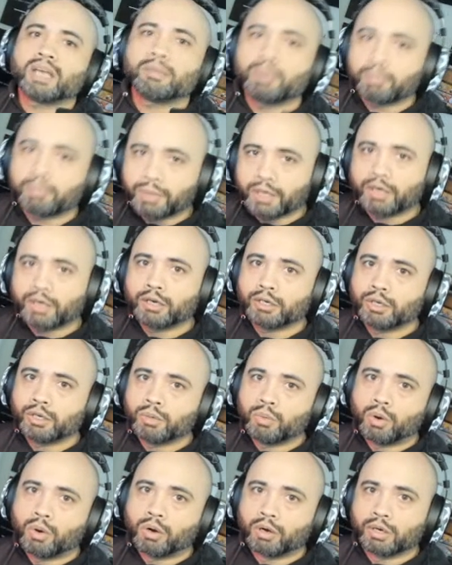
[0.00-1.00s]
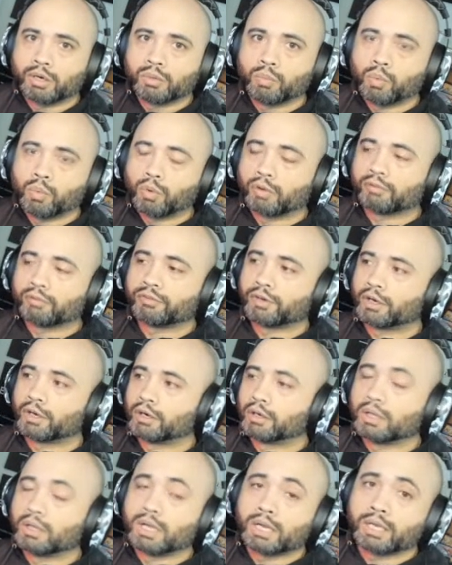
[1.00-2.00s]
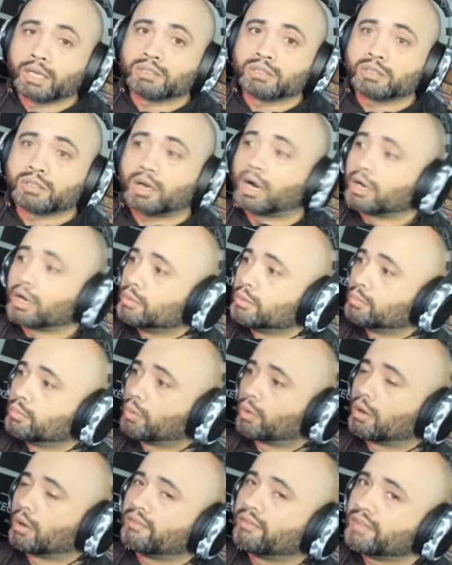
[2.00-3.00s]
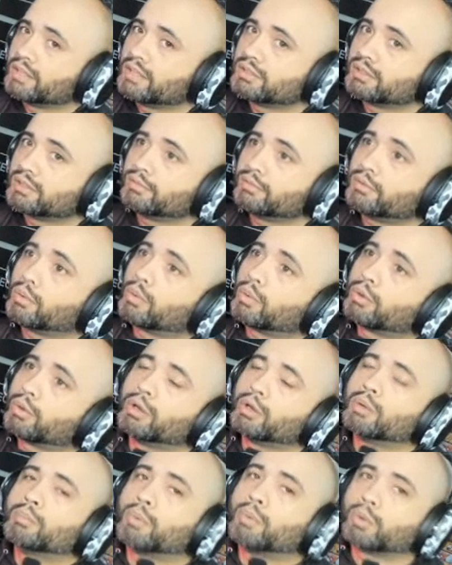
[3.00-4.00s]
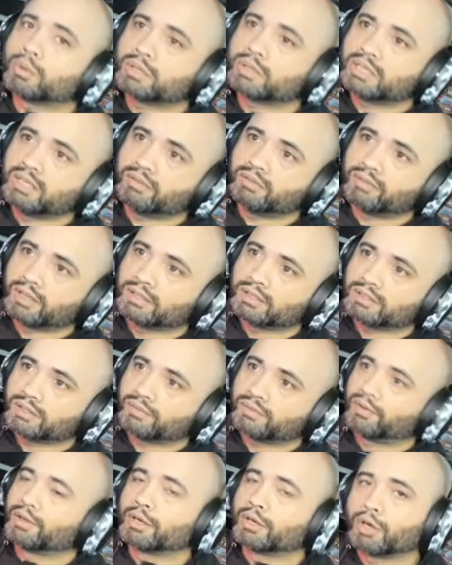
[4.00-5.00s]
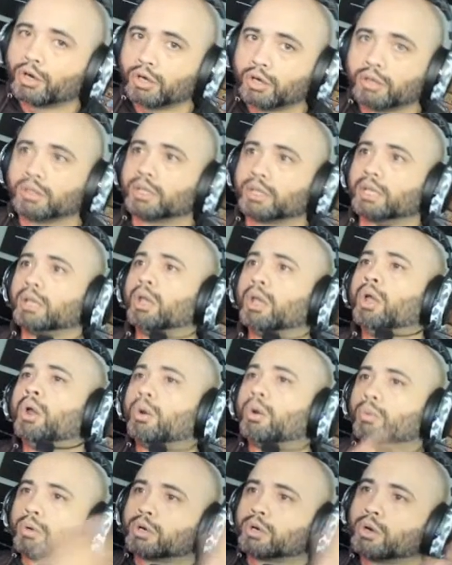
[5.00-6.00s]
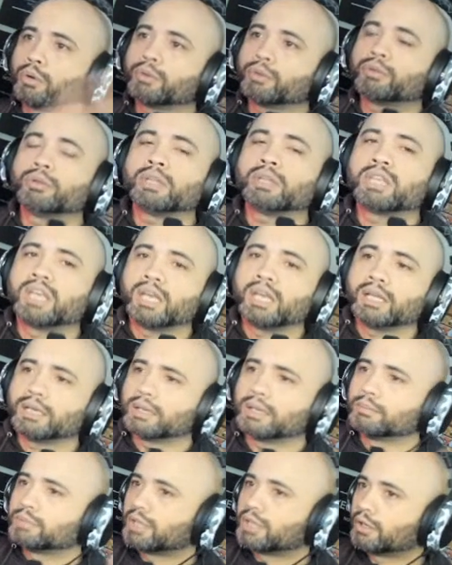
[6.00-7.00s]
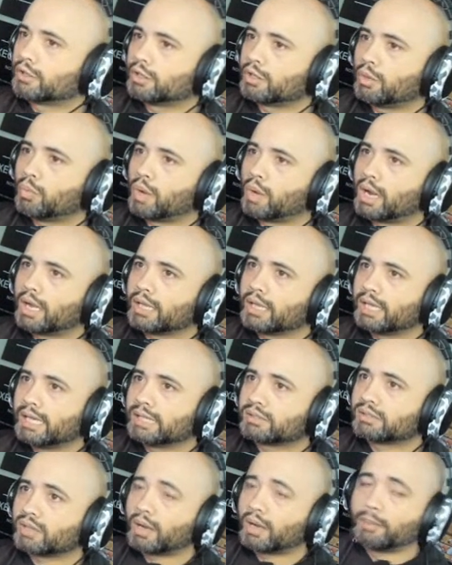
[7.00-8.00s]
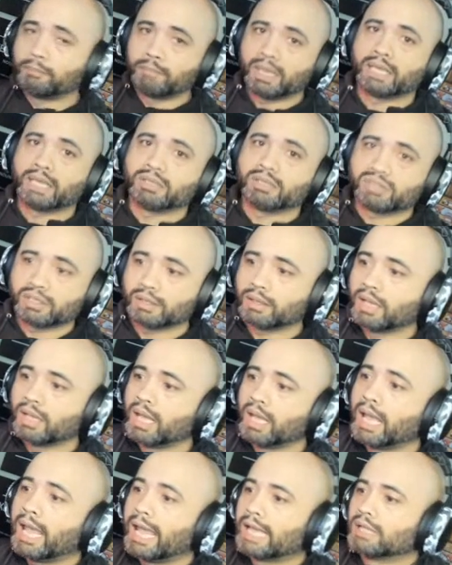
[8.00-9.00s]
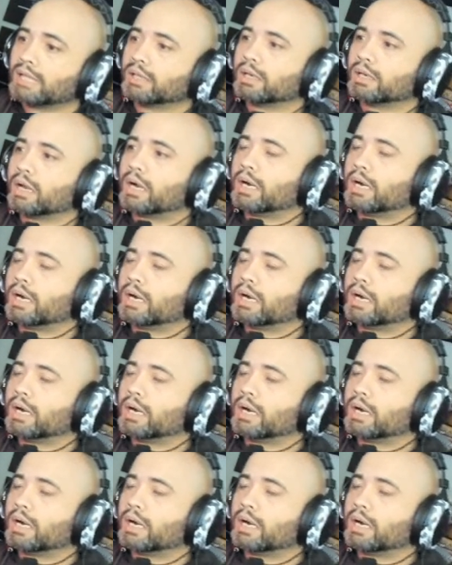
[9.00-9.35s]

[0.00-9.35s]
of player you are in war for your alliance. Are you more offensive or are you more defensive? And currently, we're going through the kit, and I'm telling you why it's amazing. And